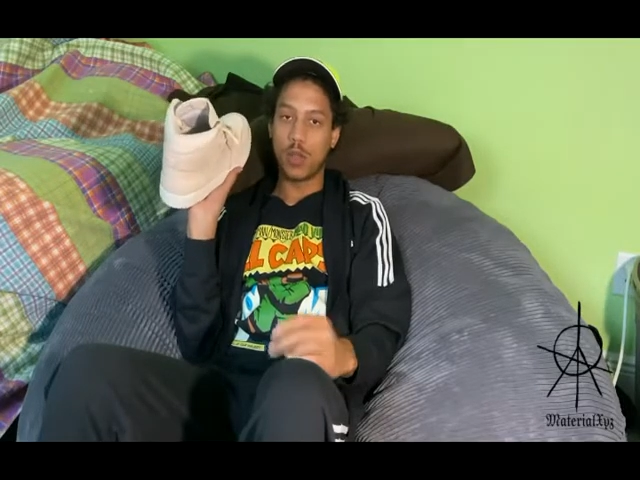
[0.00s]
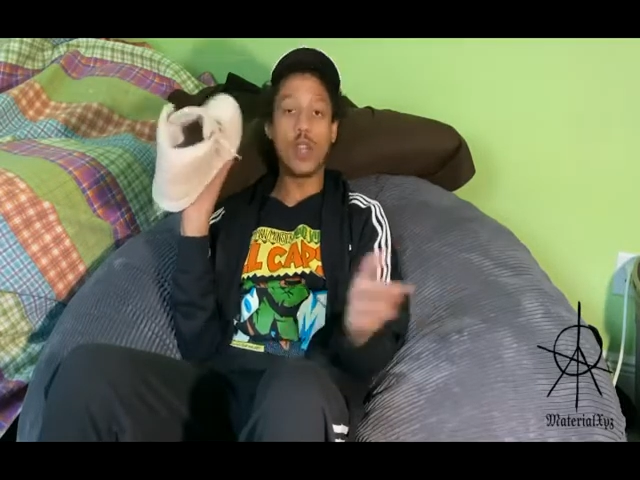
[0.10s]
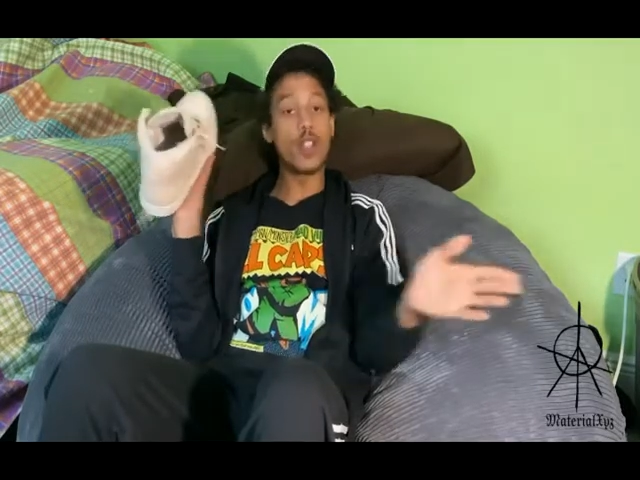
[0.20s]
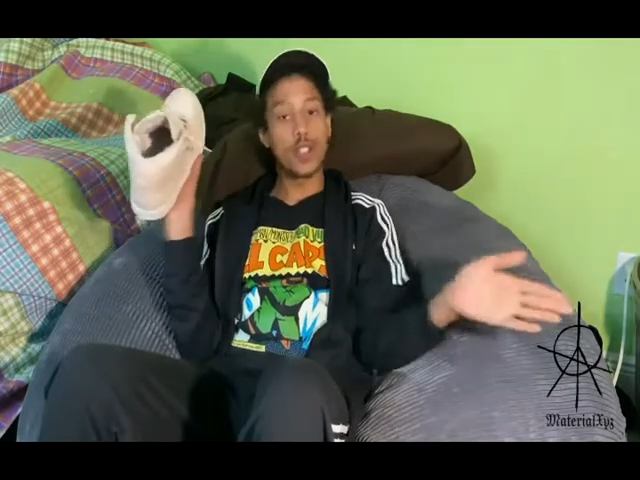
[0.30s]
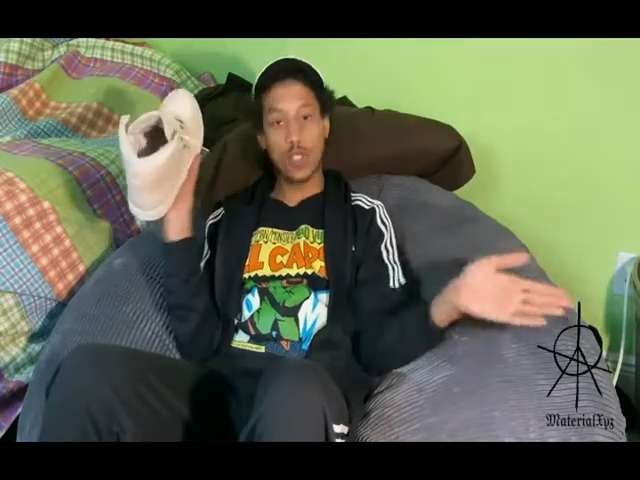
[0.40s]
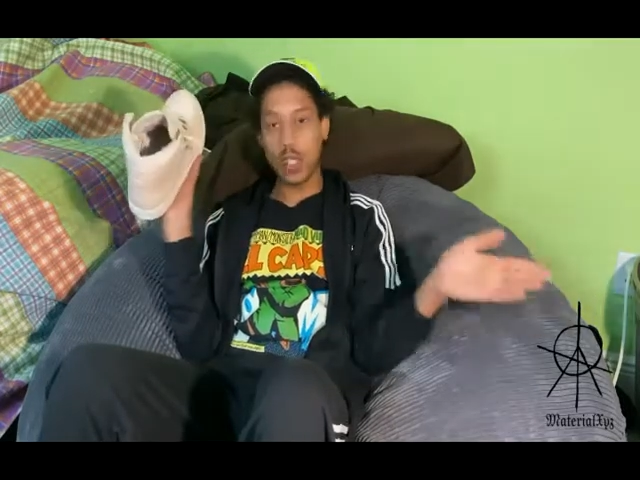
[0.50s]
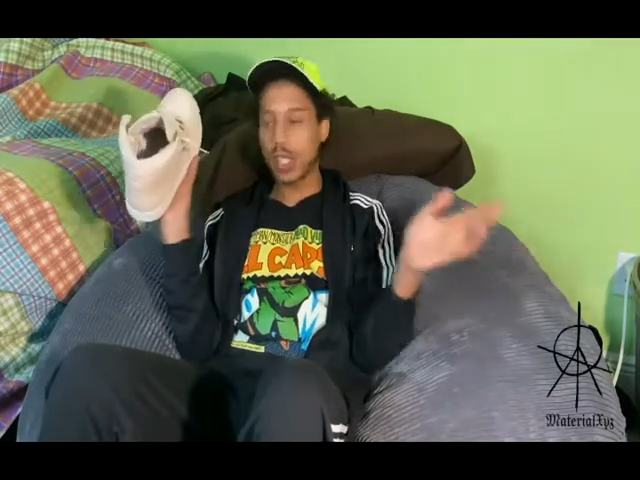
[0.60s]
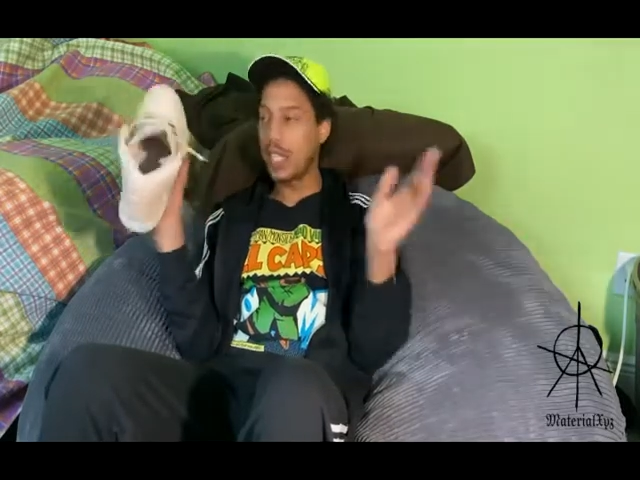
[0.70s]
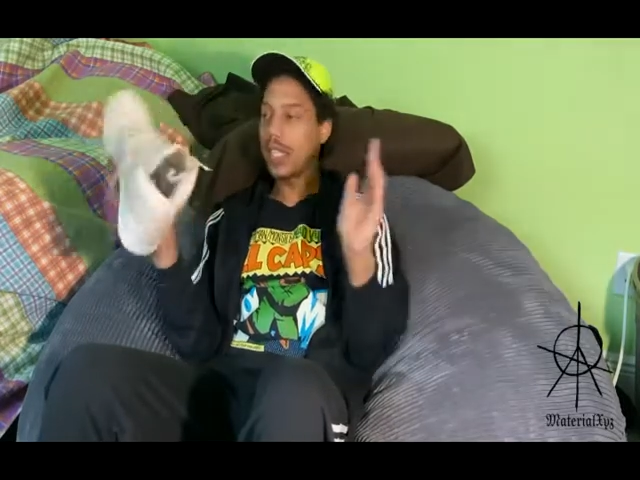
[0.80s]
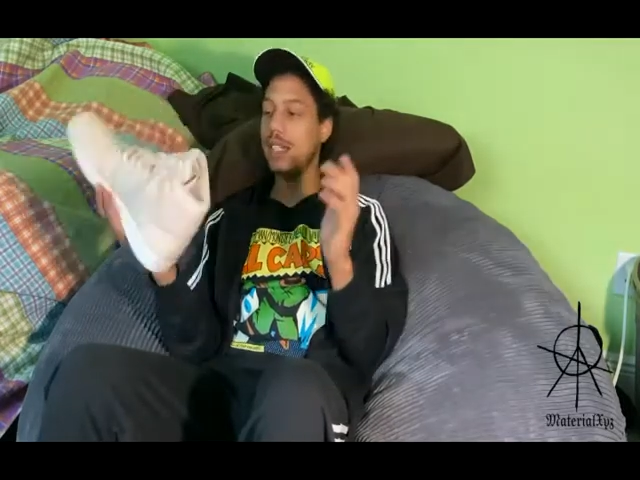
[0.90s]
Which,
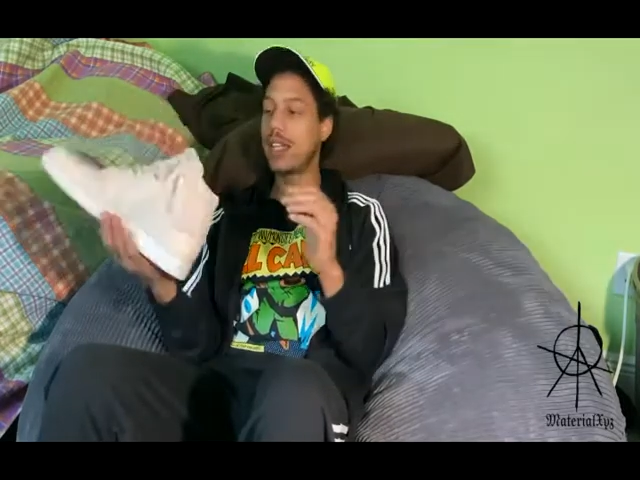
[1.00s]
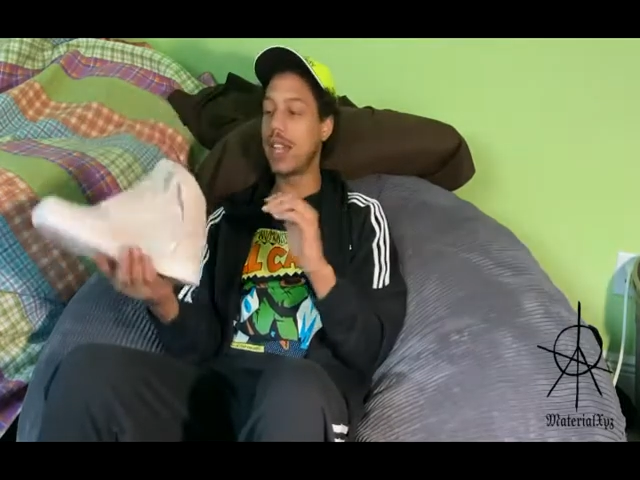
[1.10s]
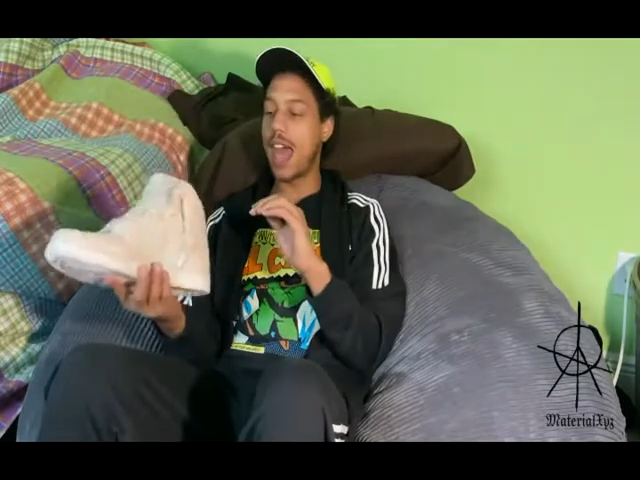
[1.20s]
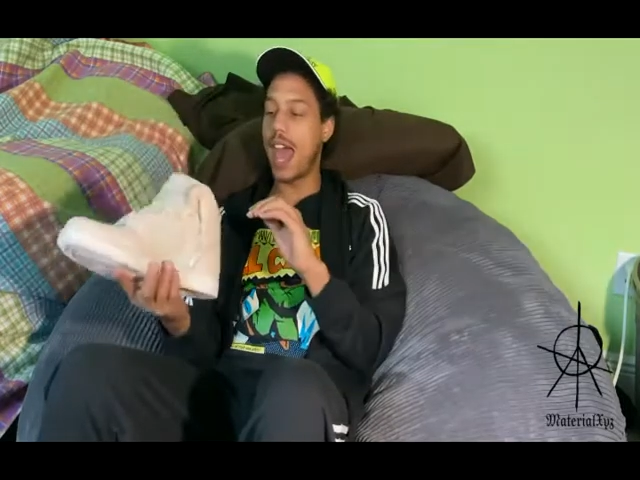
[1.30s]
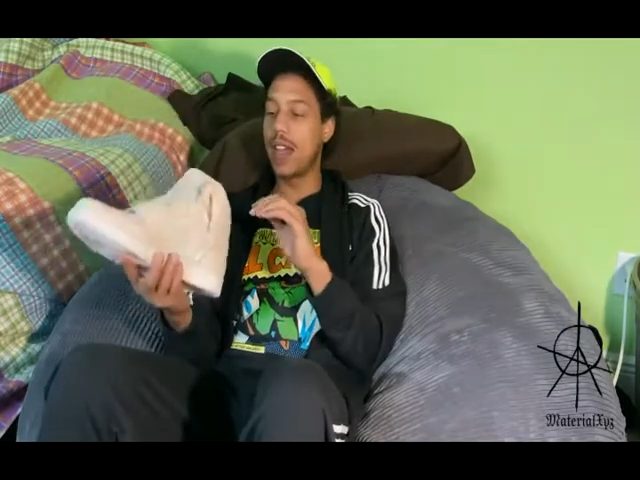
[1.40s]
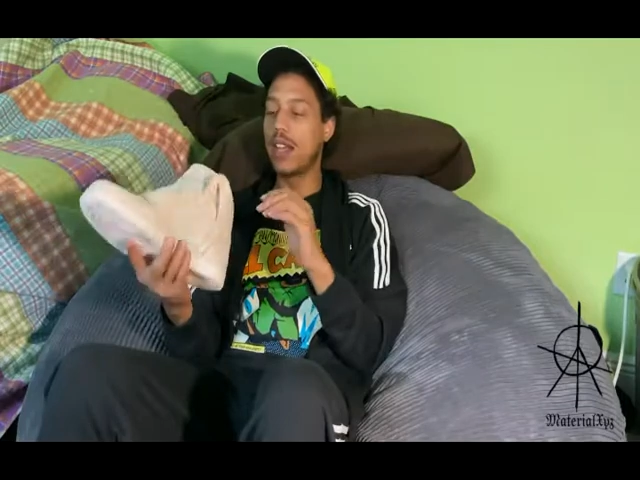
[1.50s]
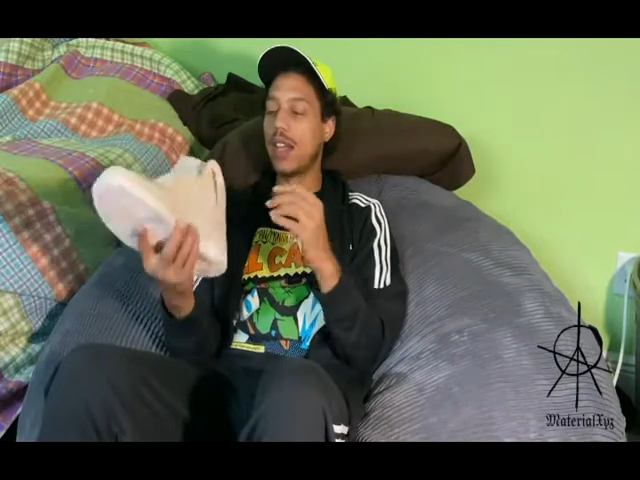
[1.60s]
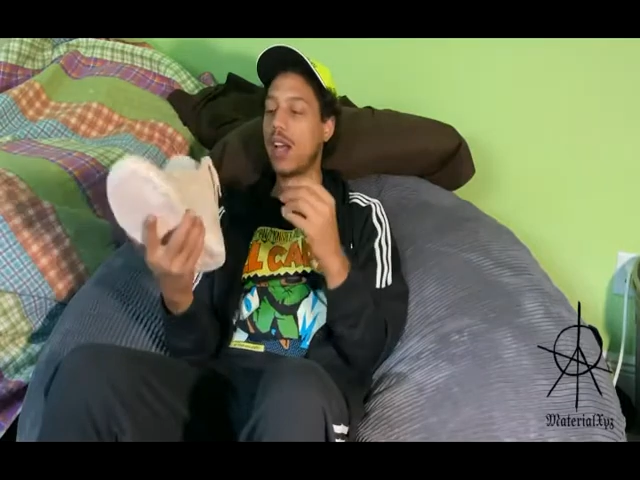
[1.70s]
getting into that,